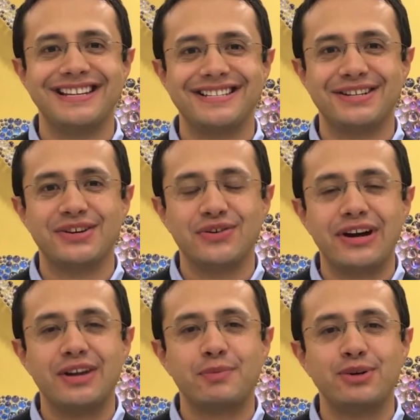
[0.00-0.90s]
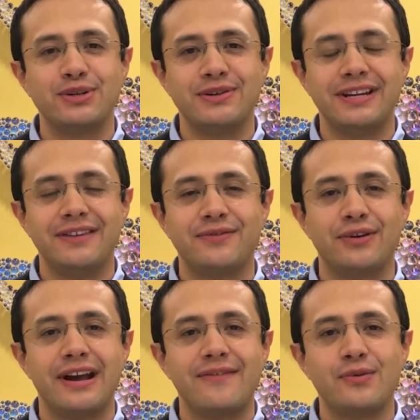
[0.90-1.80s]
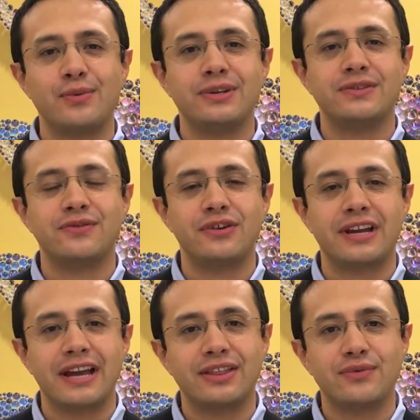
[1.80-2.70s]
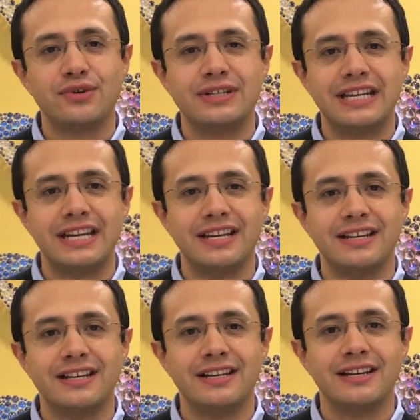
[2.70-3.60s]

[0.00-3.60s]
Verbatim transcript: is a great opportunity for everyone to forget the routine